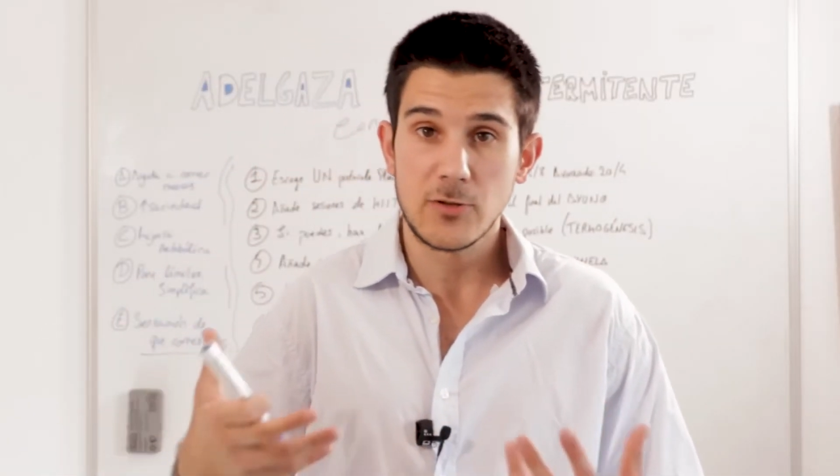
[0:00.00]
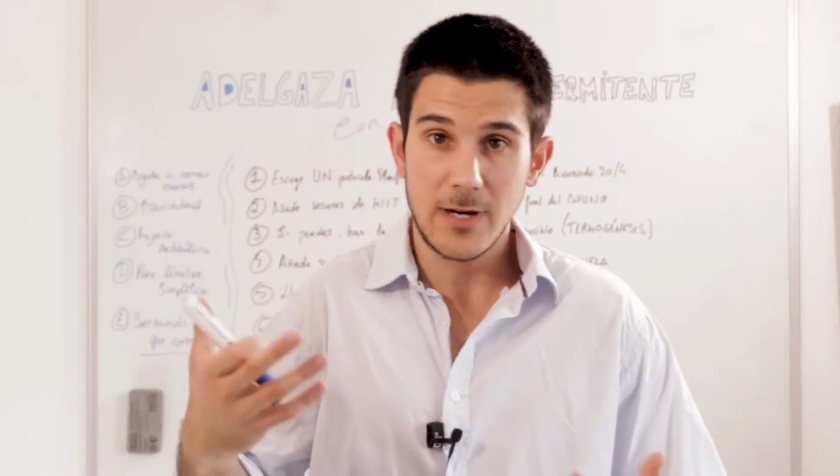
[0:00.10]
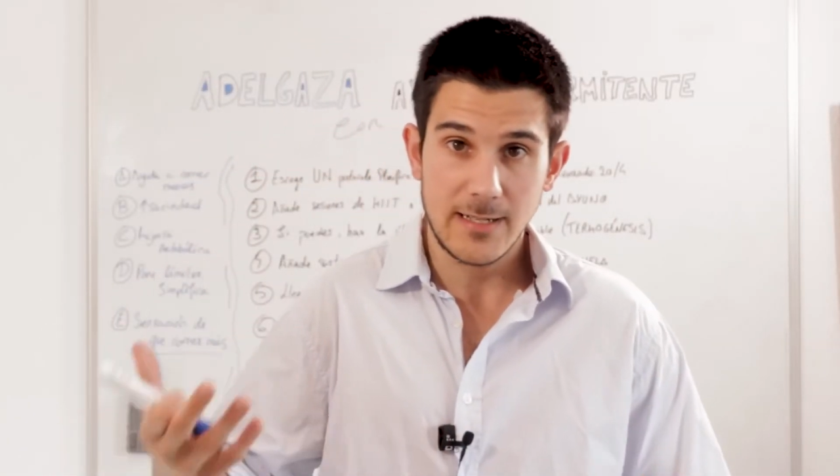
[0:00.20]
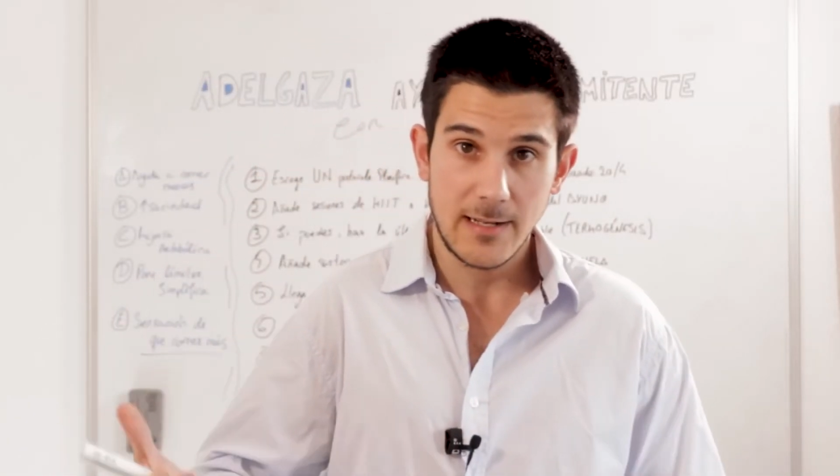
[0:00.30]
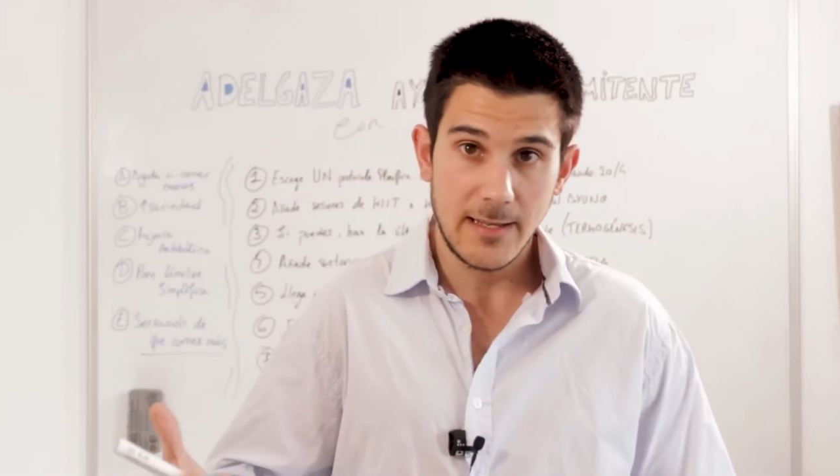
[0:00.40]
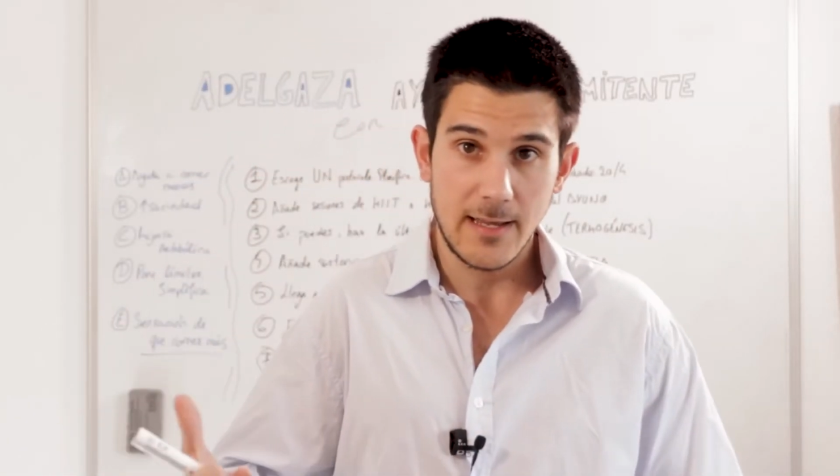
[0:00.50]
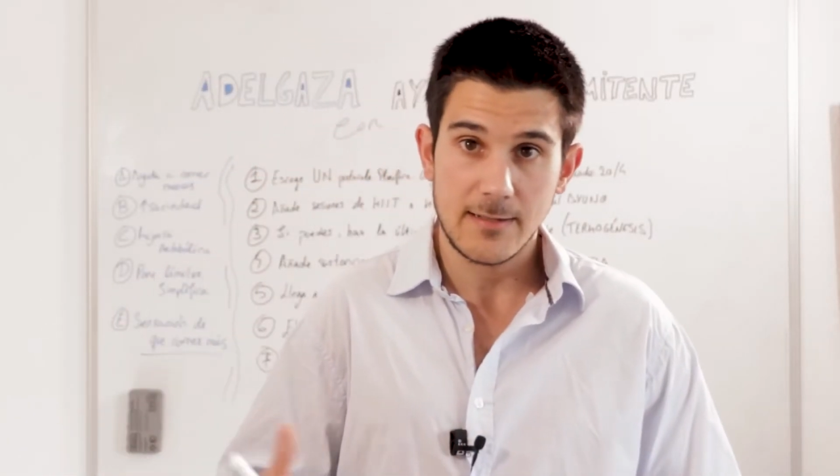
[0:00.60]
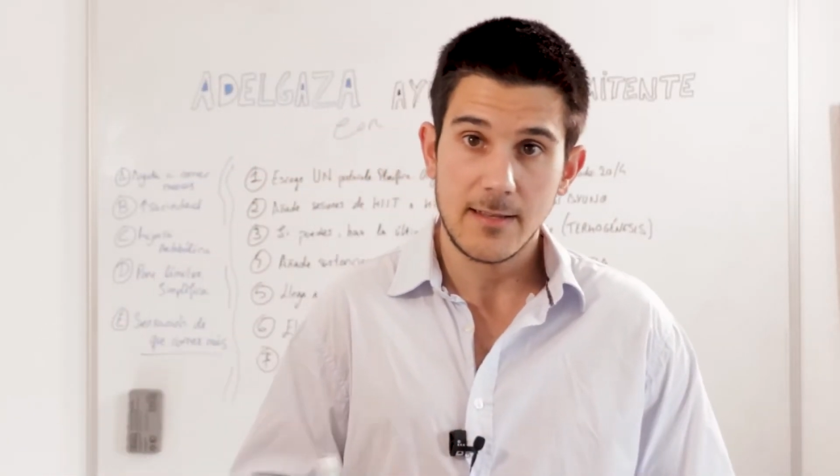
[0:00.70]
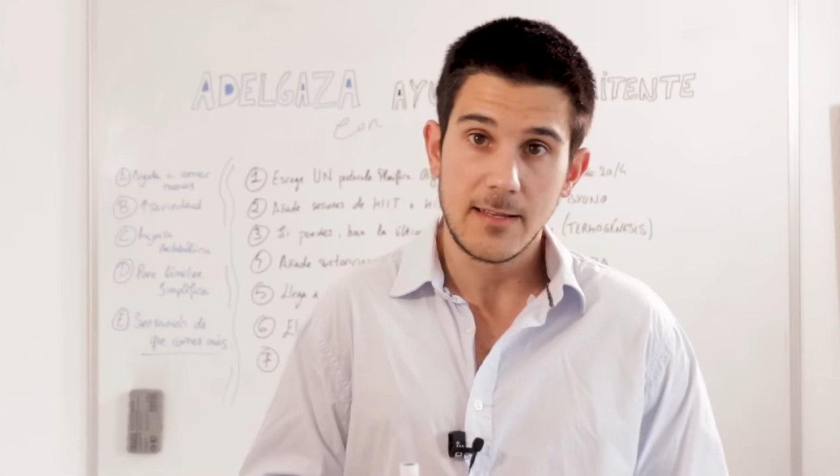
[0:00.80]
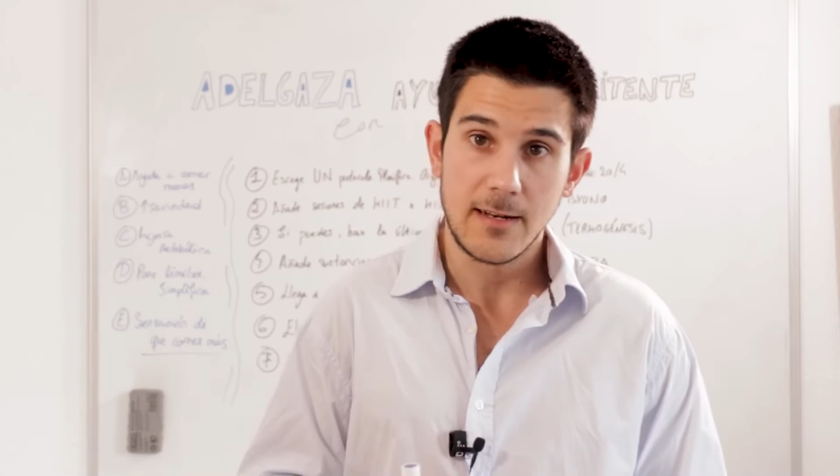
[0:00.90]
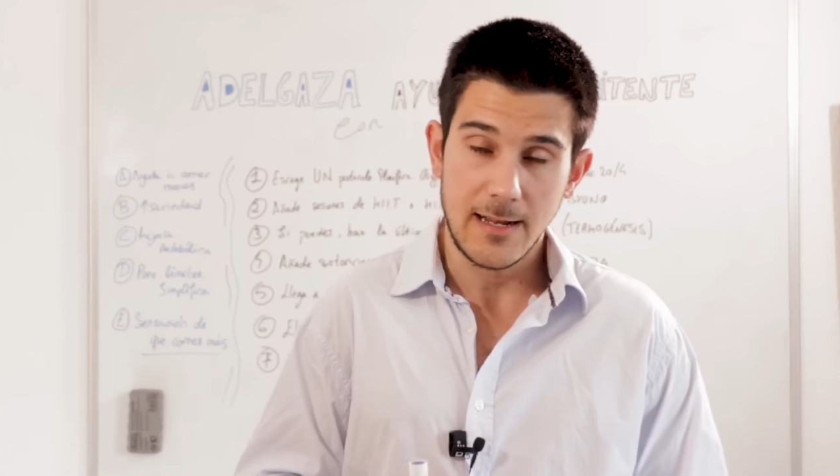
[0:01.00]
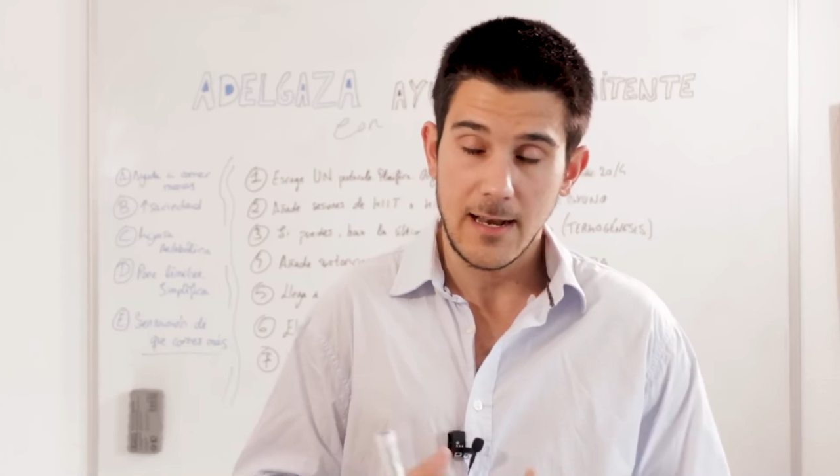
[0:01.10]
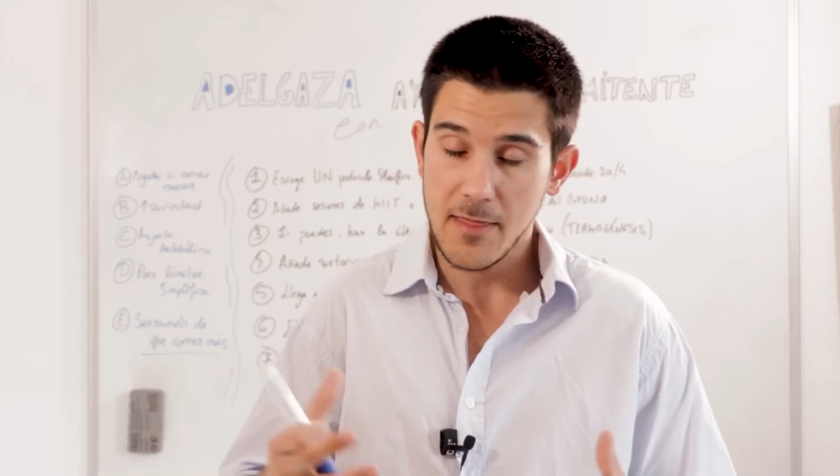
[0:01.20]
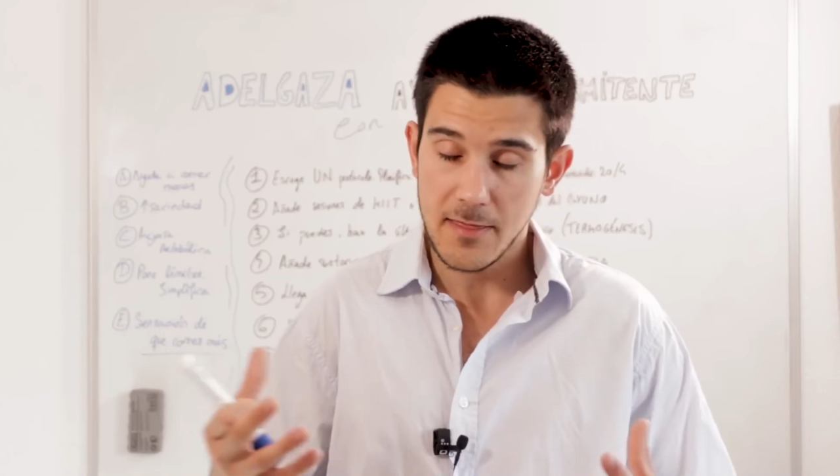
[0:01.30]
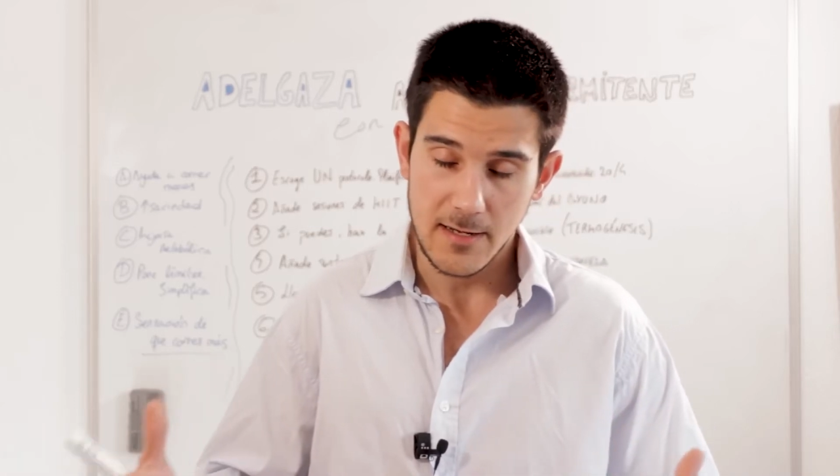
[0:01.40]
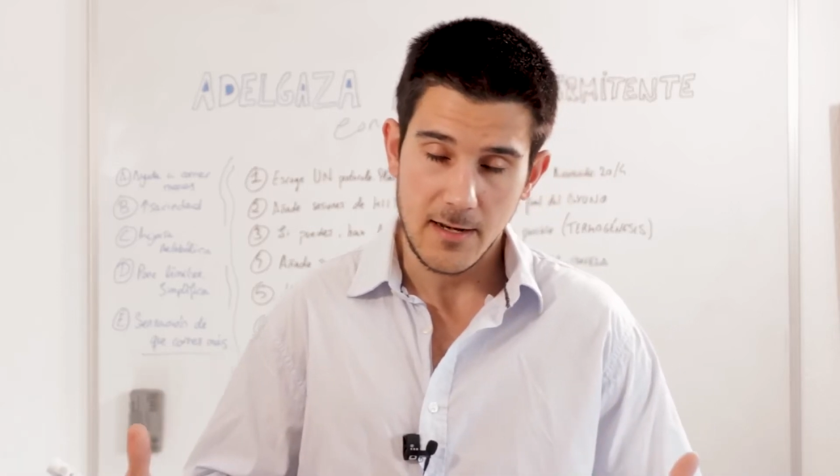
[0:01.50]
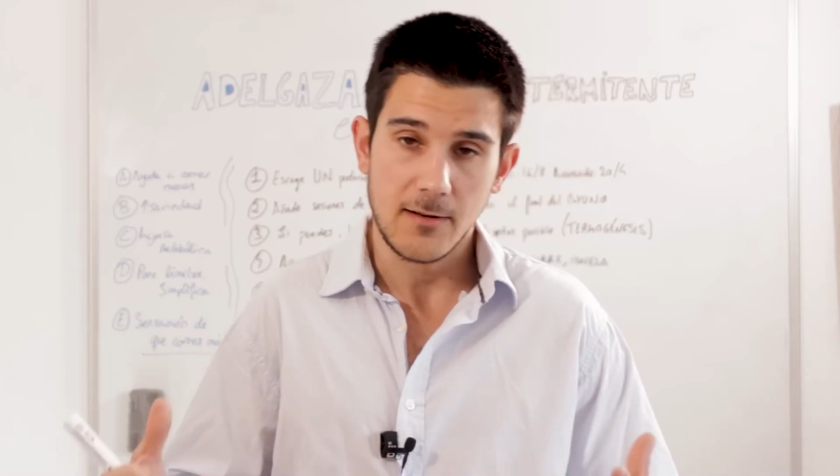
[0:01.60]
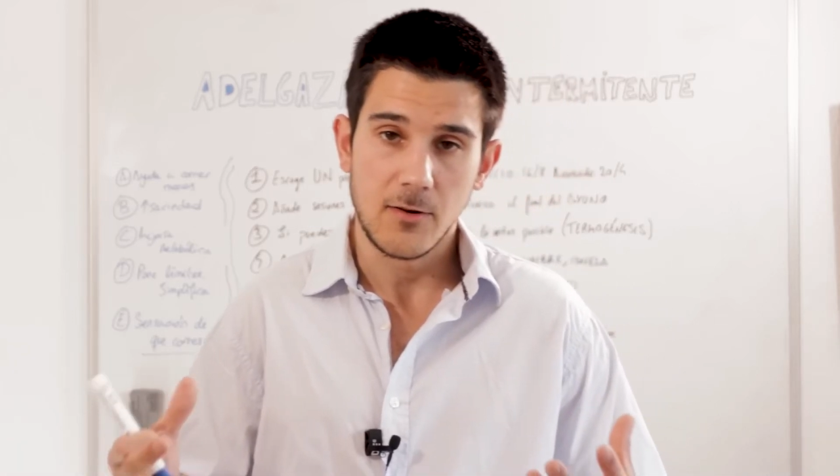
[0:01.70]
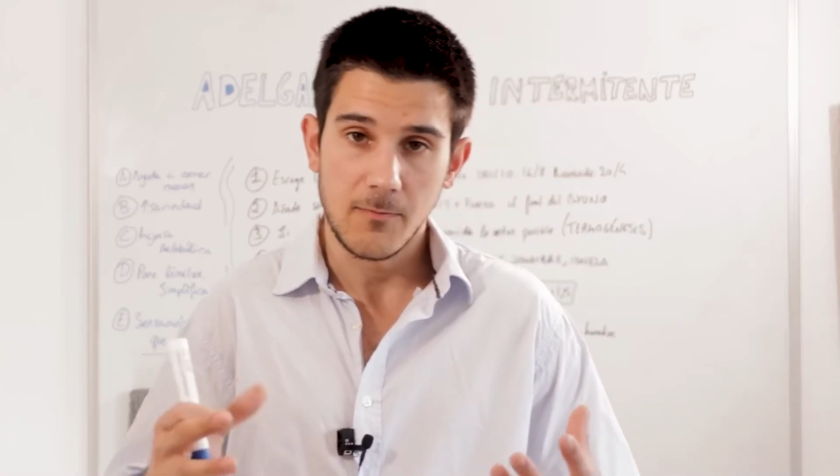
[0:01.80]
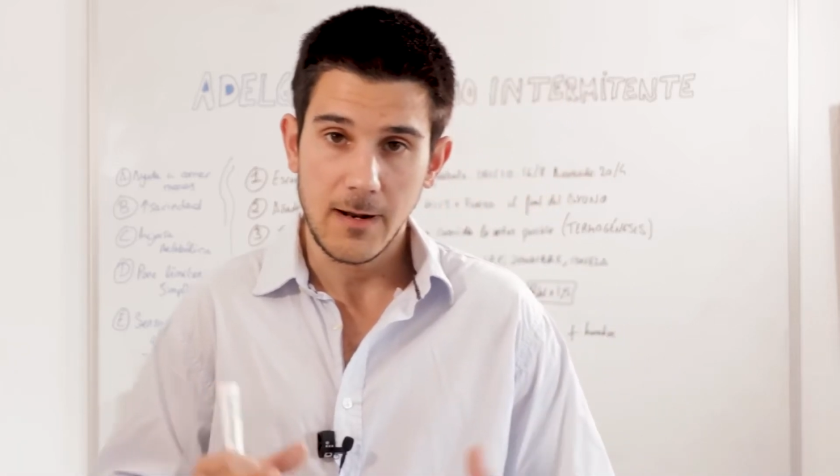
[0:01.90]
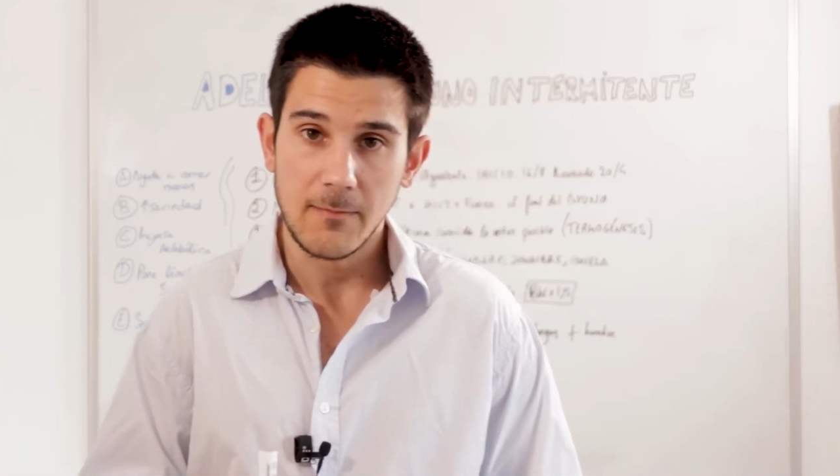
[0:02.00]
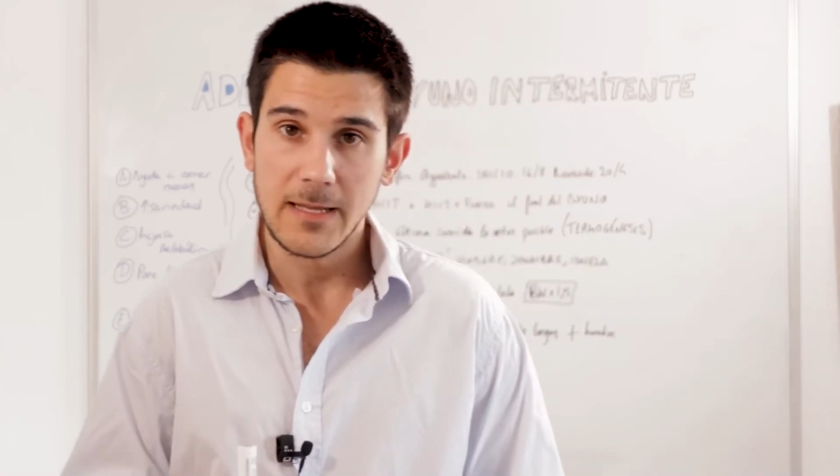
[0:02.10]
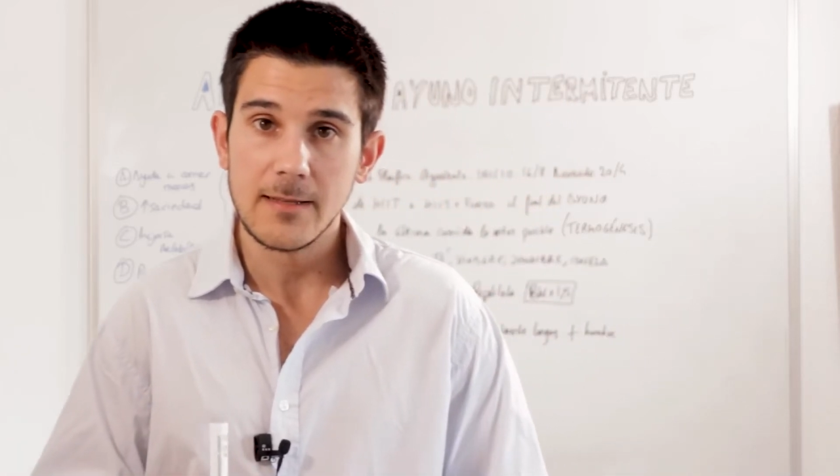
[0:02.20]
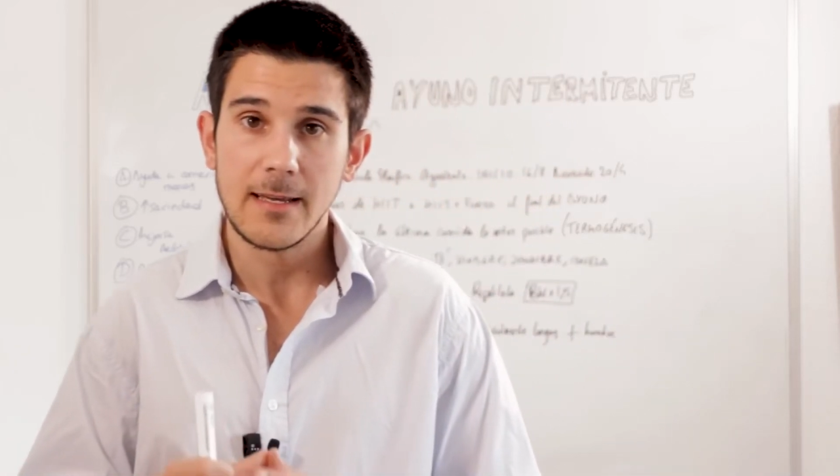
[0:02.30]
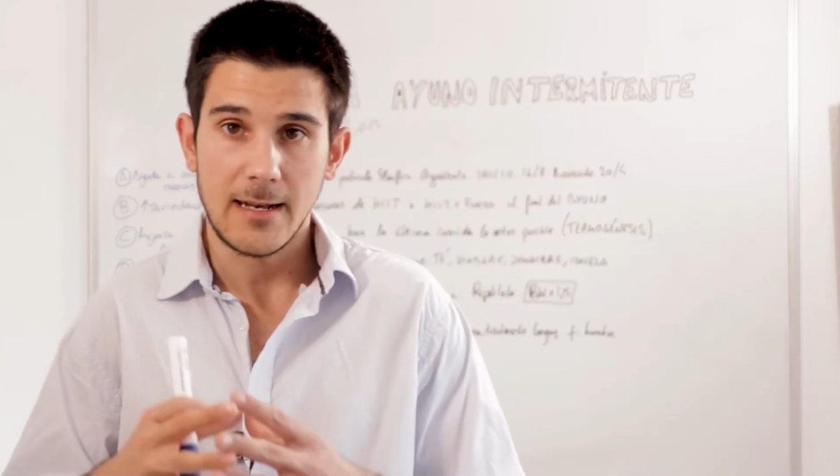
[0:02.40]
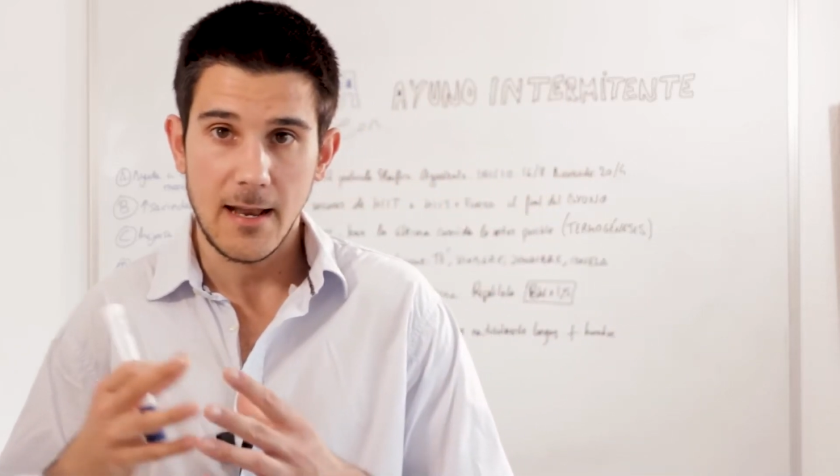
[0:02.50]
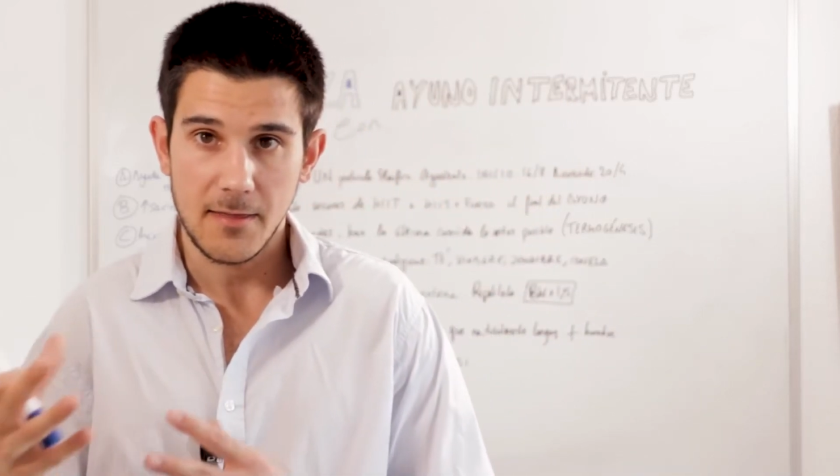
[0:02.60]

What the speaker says: That is, at dinner, usually at